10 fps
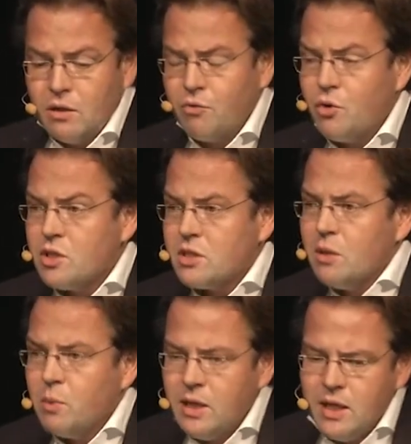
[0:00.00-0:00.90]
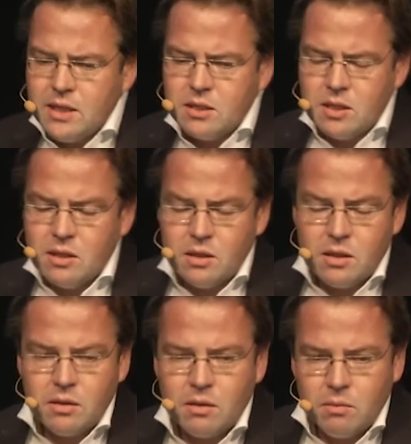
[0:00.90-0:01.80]
The first thing we did,
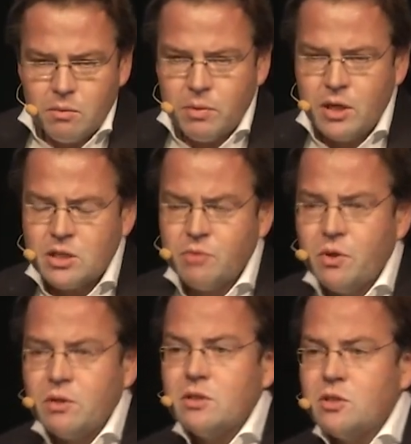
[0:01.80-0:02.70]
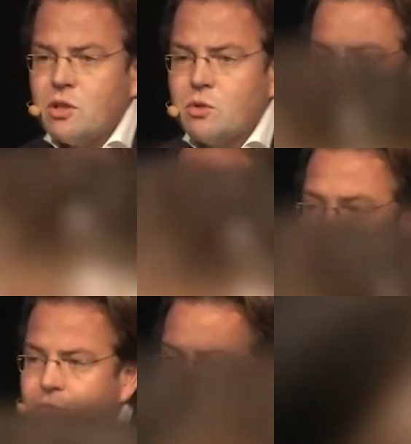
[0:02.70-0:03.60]
because of all the churches
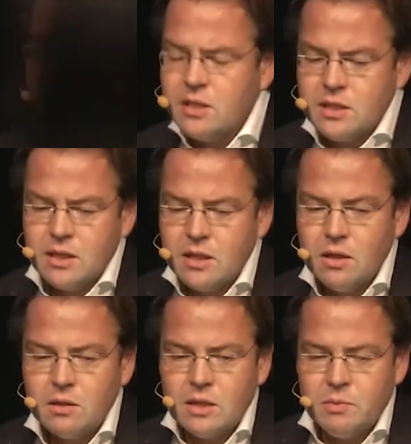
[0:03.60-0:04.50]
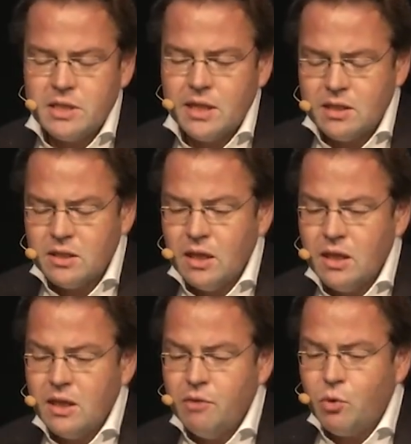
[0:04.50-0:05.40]
we visited, that we said,
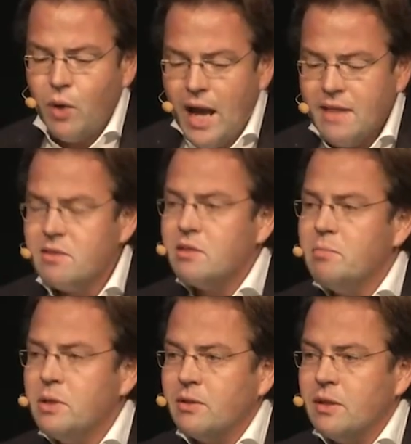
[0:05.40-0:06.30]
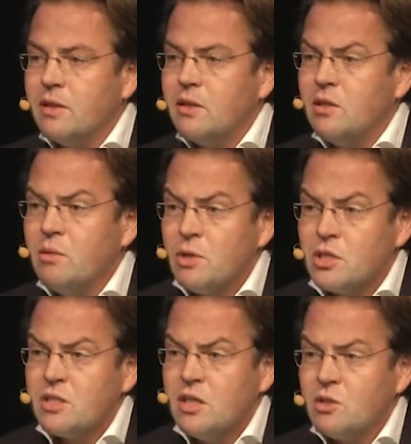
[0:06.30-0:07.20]
if you enter the building, you
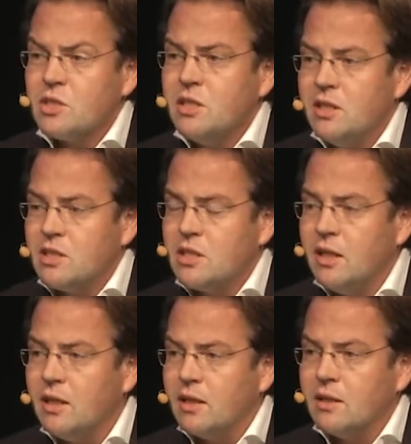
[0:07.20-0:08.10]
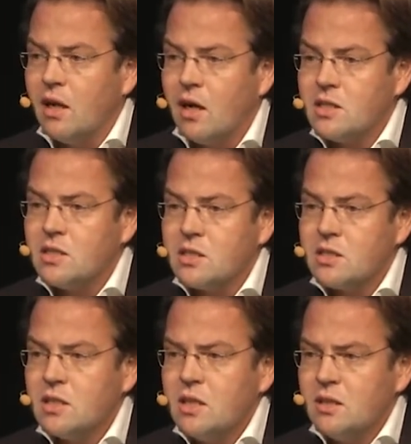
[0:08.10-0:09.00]
must still see the ceiling, the
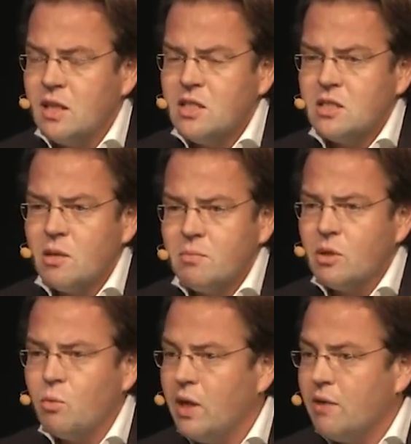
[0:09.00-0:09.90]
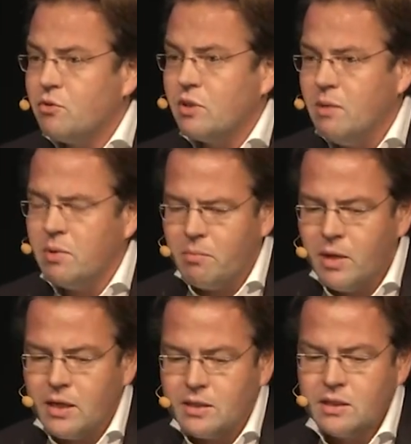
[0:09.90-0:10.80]
arches. That is something we have to keep in
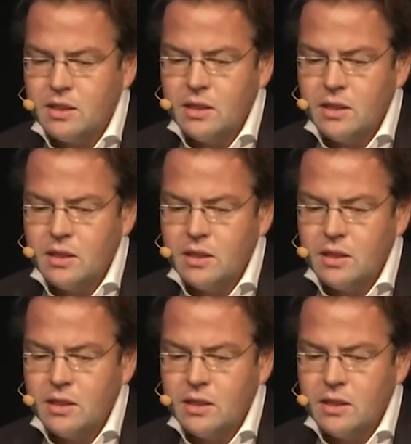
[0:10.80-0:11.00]
mind.